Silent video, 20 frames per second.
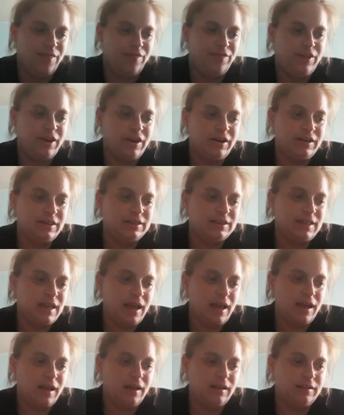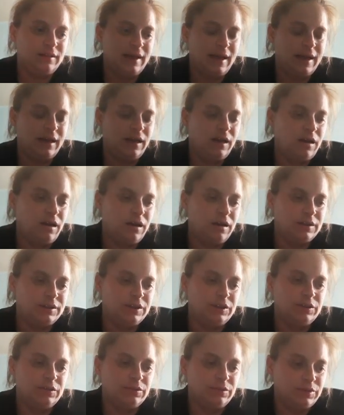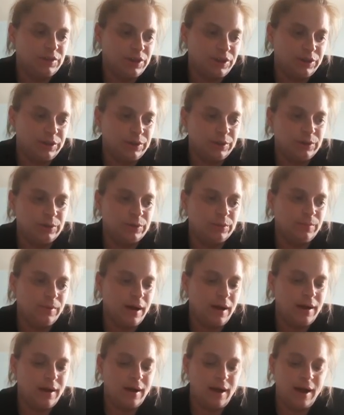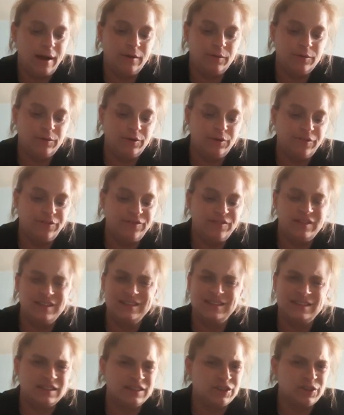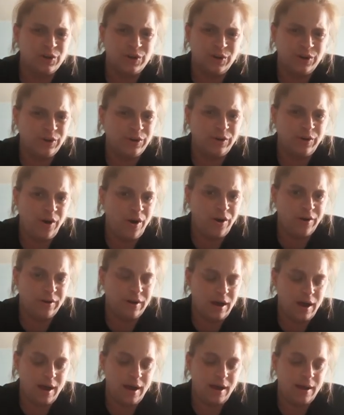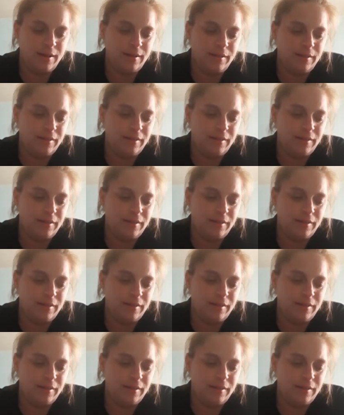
There is a lady on YouTube. I don't know if this is her or not,